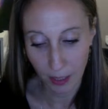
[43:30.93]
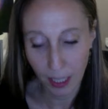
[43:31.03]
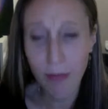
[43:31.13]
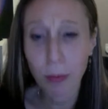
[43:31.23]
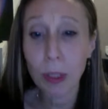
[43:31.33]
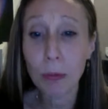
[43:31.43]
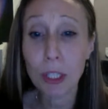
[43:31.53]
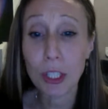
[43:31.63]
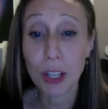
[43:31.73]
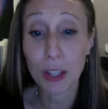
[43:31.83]
if we
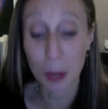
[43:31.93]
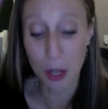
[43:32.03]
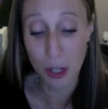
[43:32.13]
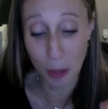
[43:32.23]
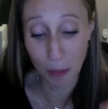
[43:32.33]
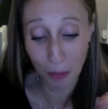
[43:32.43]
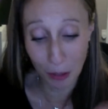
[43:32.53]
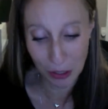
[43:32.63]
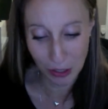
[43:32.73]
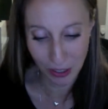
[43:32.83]
reach out to Hashem
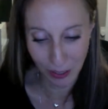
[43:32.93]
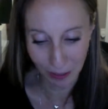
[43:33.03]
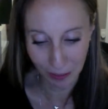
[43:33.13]
first